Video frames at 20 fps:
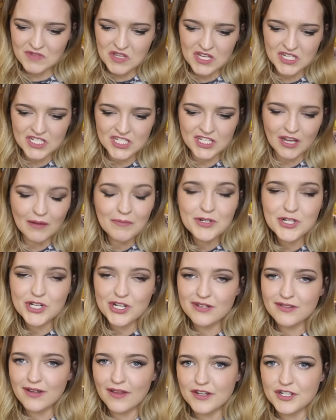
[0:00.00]

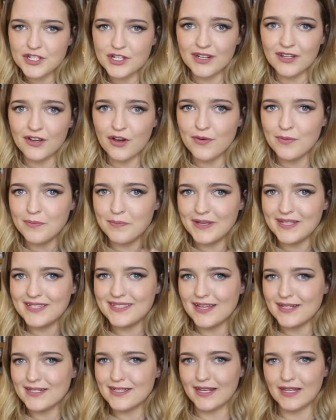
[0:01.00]
assumption that they're just gonna go and be
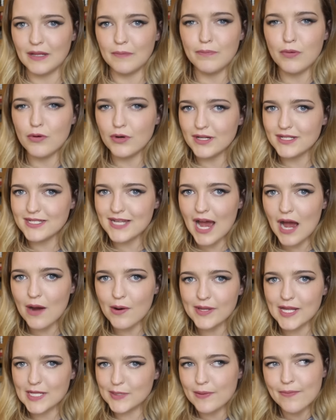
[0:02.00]
sent to, like, the border
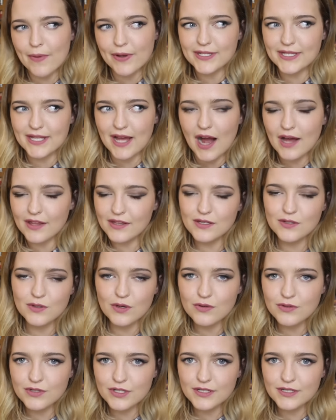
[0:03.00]
tower. That's where most of the other
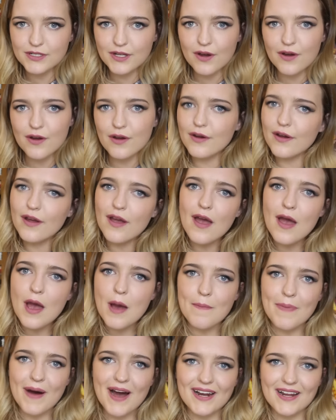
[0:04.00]
soldiers go,
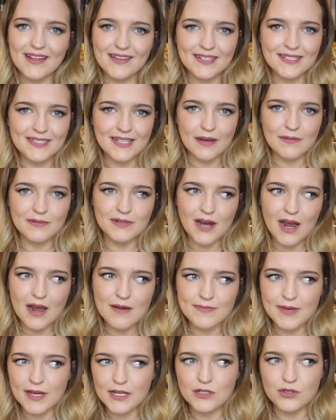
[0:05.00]
but at the same
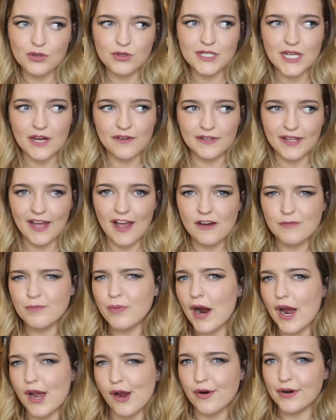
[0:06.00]
time they do definitely have
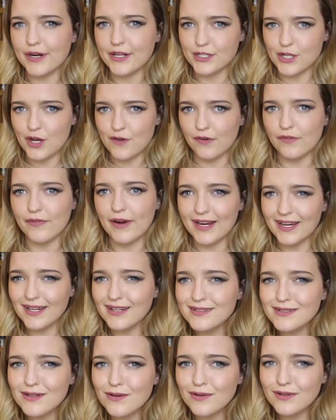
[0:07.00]
priorities over
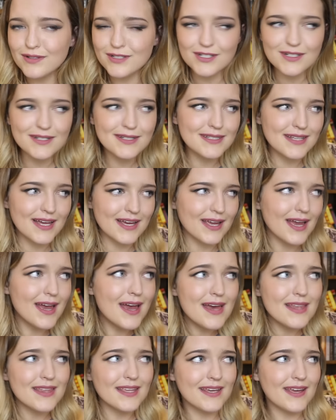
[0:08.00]
regular soldiers. Like,
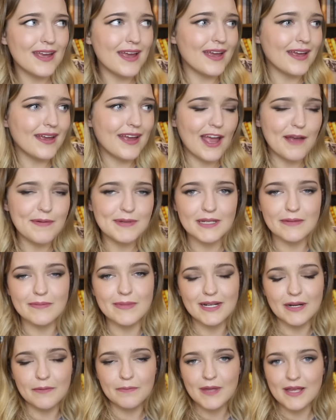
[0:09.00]
the king keeps
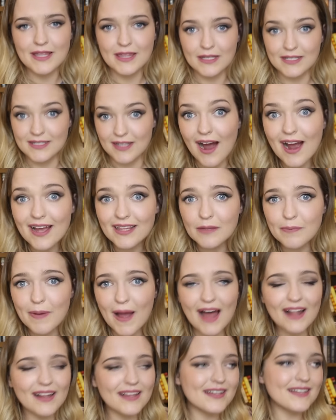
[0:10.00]
them inside the
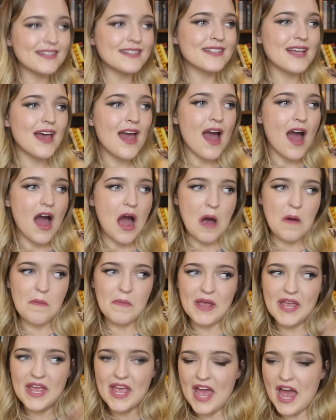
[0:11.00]
palace.
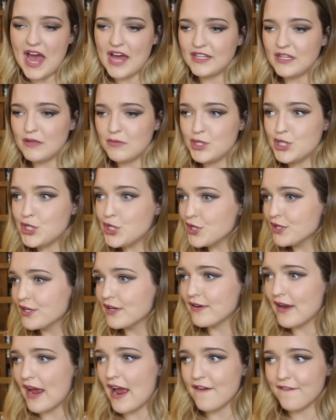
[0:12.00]
He had them
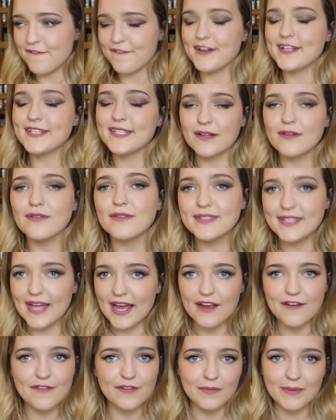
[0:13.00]
tutored every single
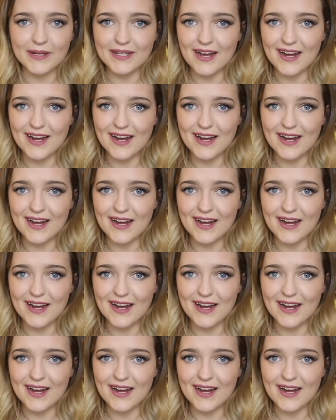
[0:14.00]
day from a